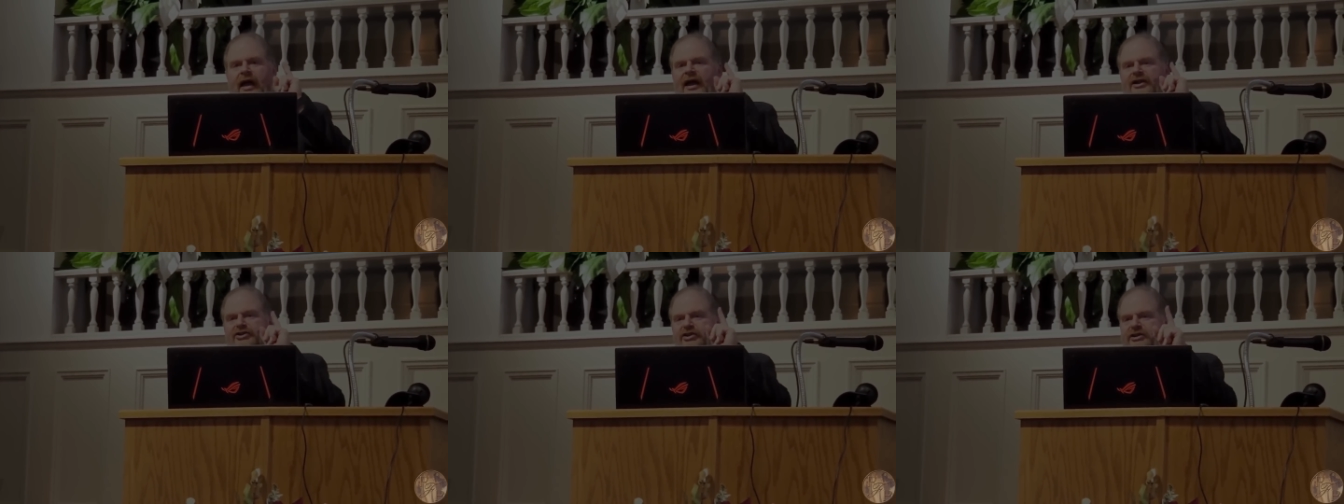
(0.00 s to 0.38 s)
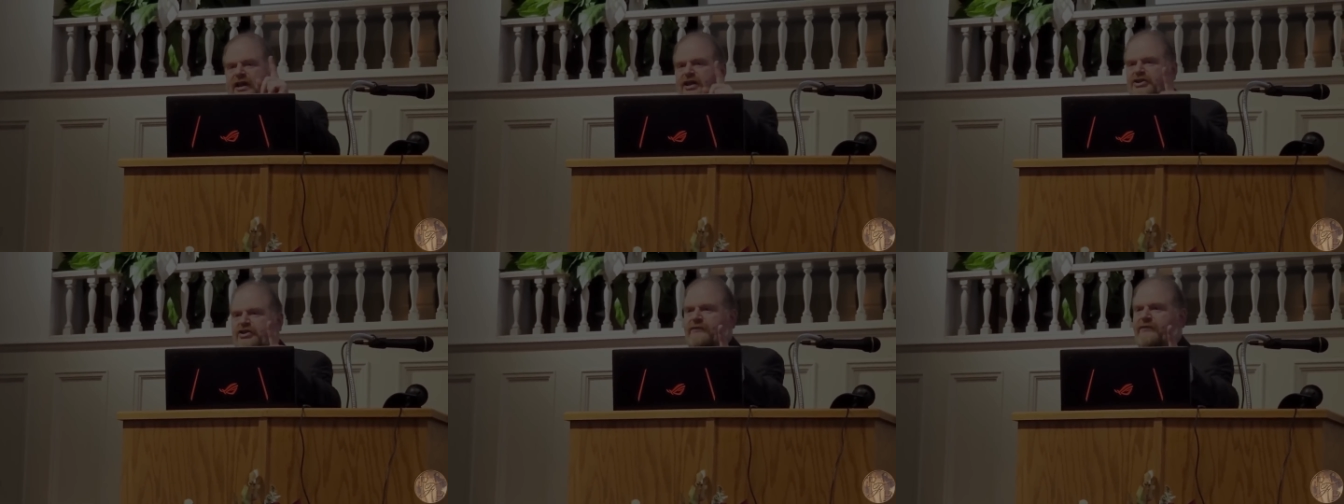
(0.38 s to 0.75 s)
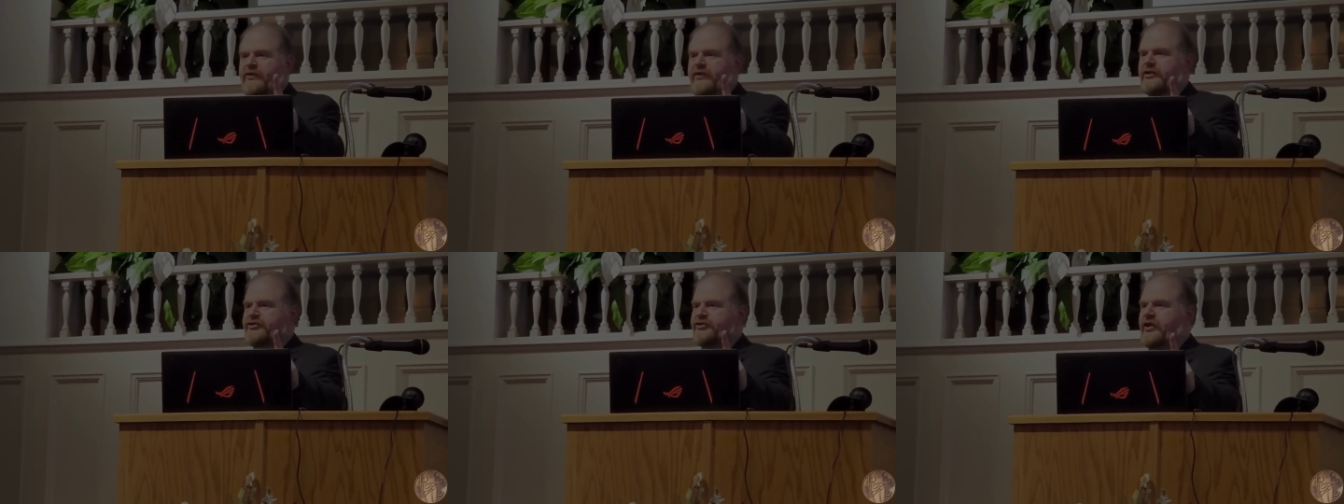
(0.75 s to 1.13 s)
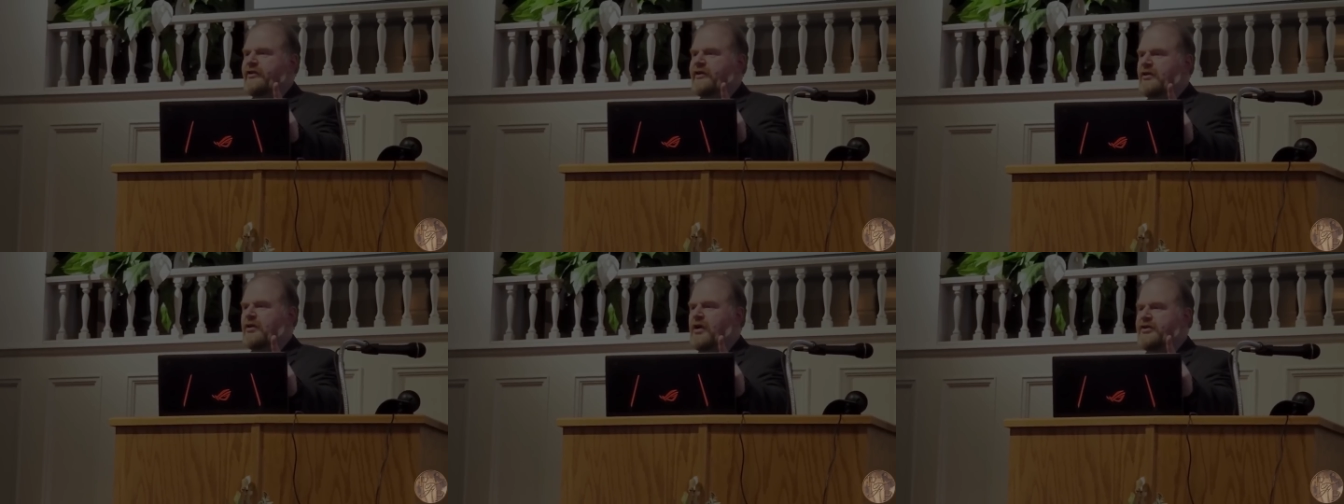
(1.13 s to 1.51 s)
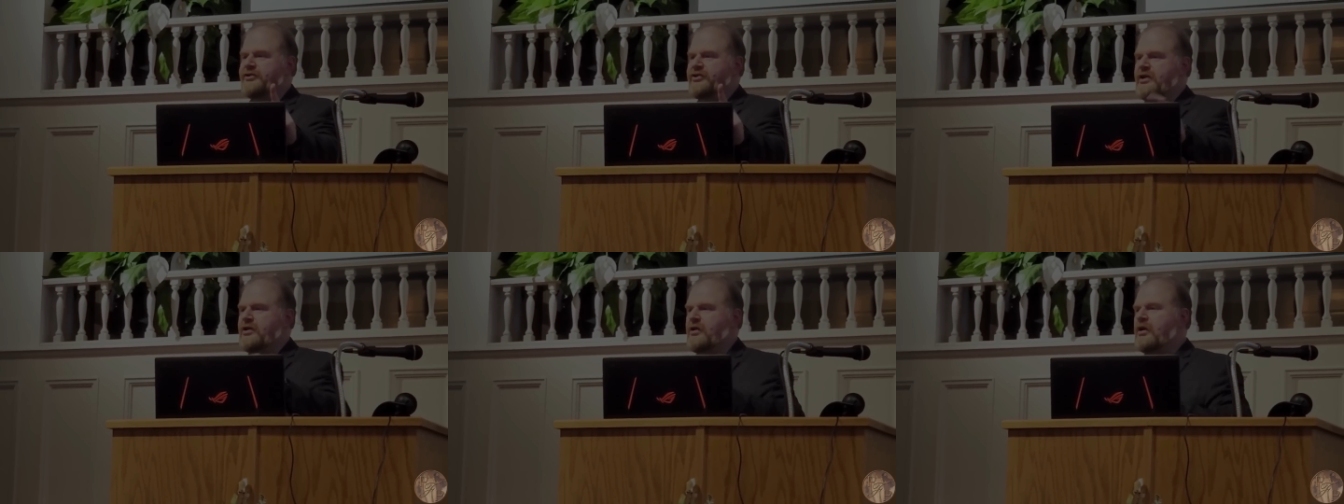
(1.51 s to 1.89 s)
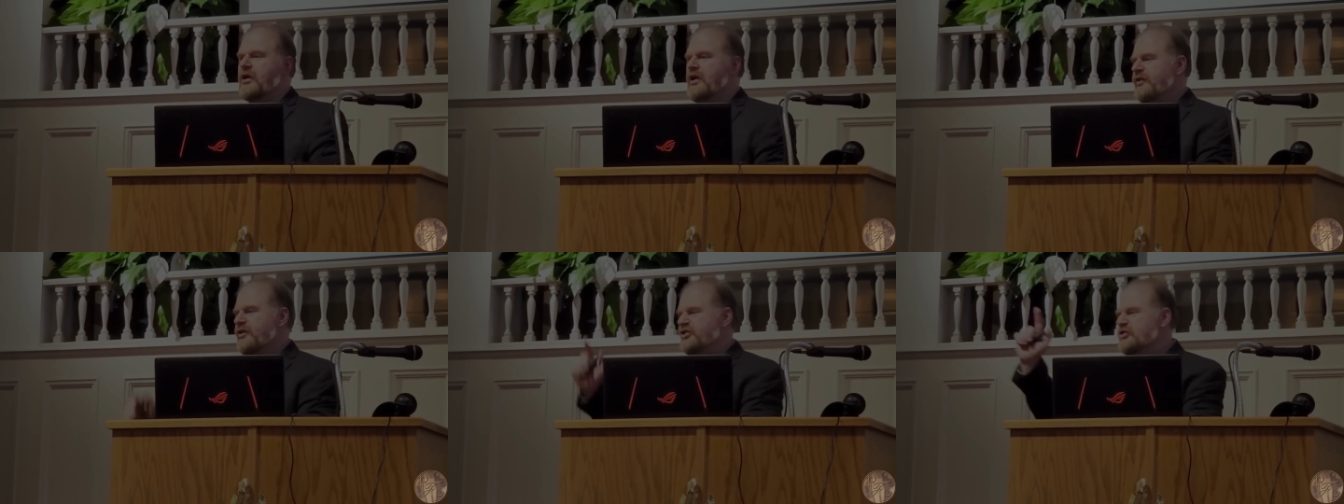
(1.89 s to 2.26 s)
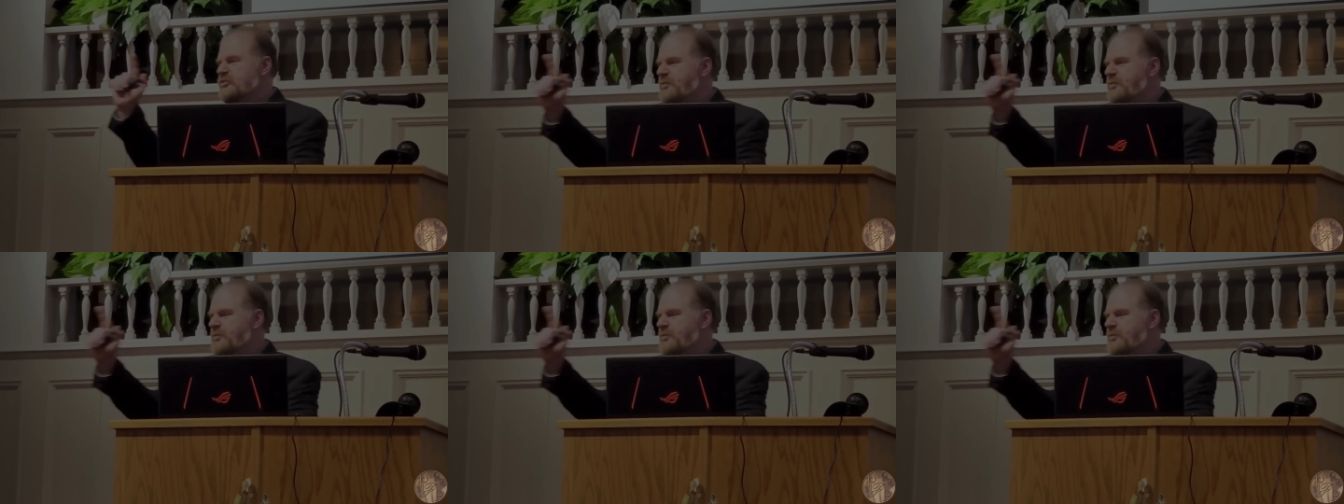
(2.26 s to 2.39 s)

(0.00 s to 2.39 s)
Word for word: Agitation for the Sunday law is here. The